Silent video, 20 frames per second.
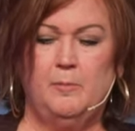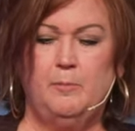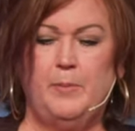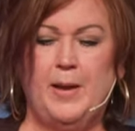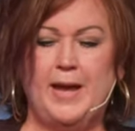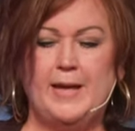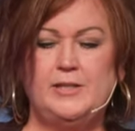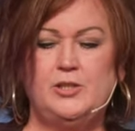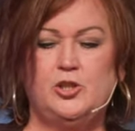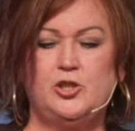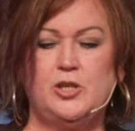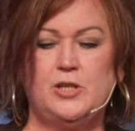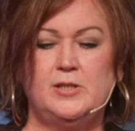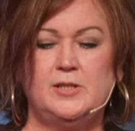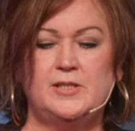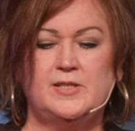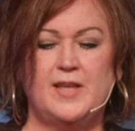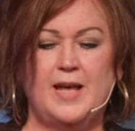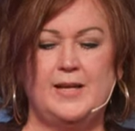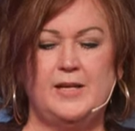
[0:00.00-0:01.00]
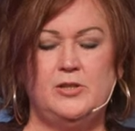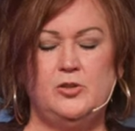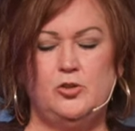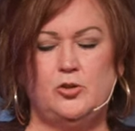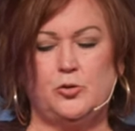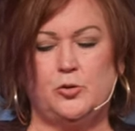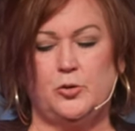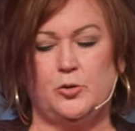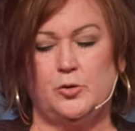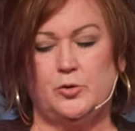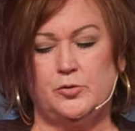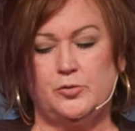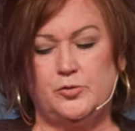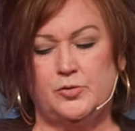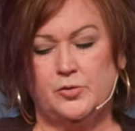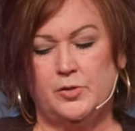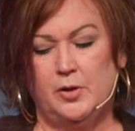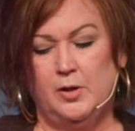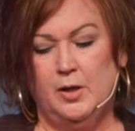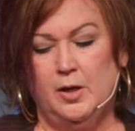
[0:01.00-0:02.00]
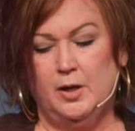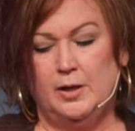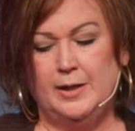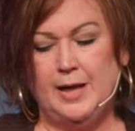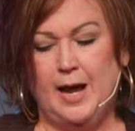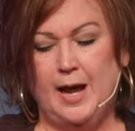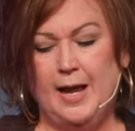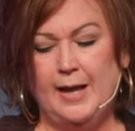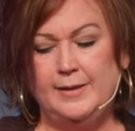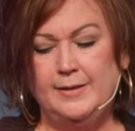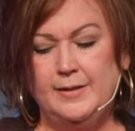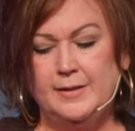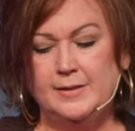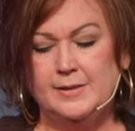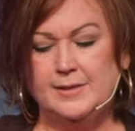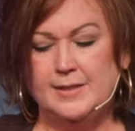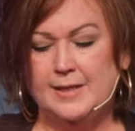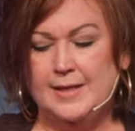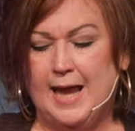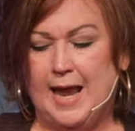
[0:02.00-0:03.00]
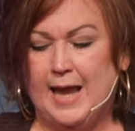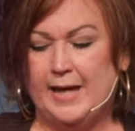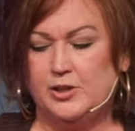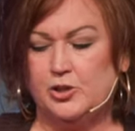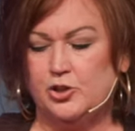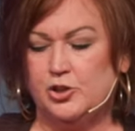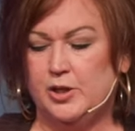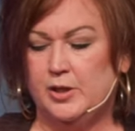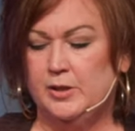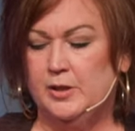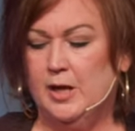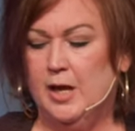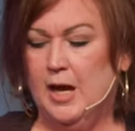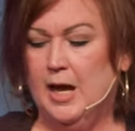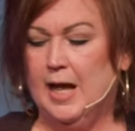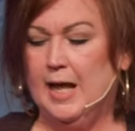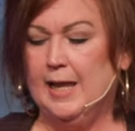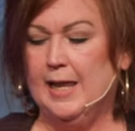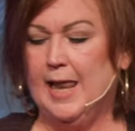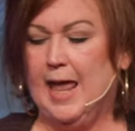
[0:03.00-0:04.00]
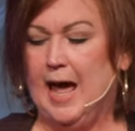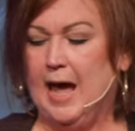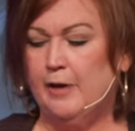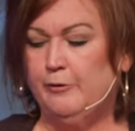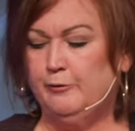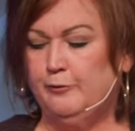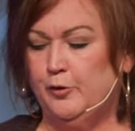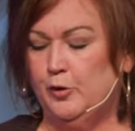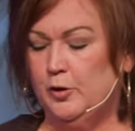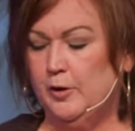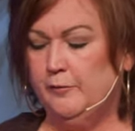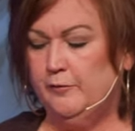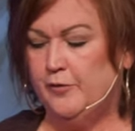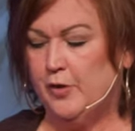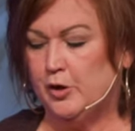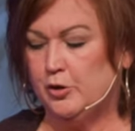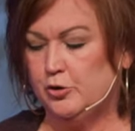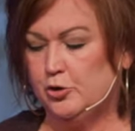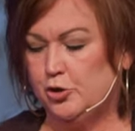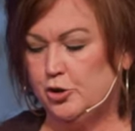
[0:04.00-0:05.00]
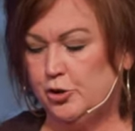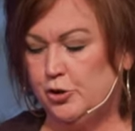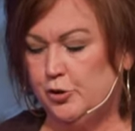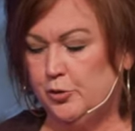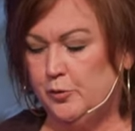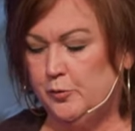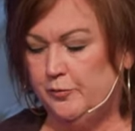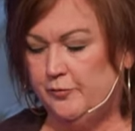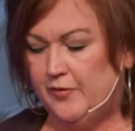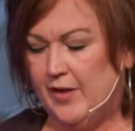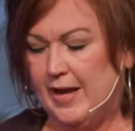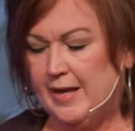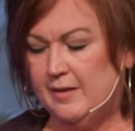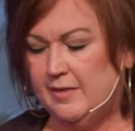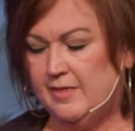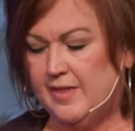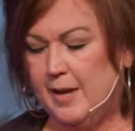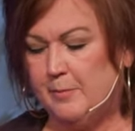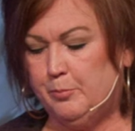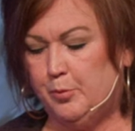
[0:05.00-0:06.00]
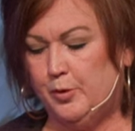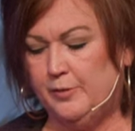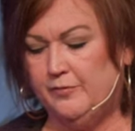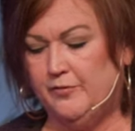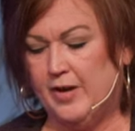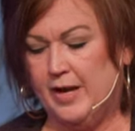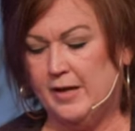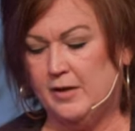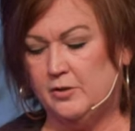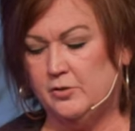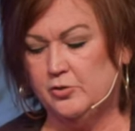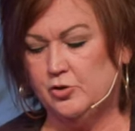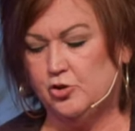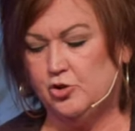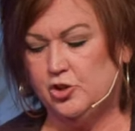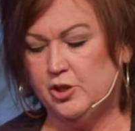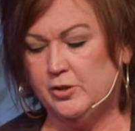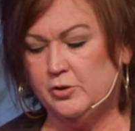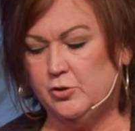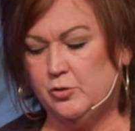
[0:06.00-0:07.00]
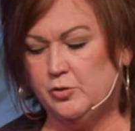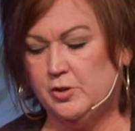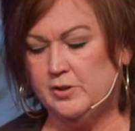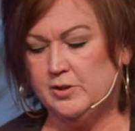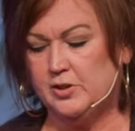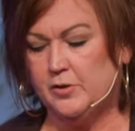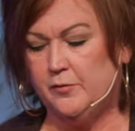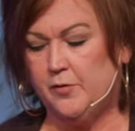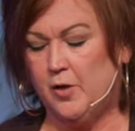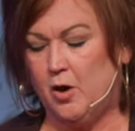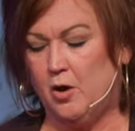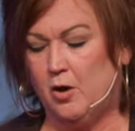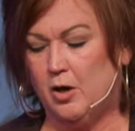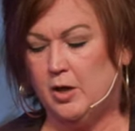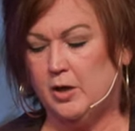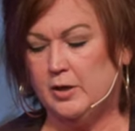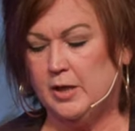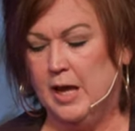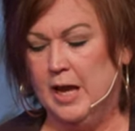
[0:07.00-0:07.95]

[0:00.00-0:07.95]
patience that endures, kindness in action, a life full of virtue, faith that prevails, gentleness of heart,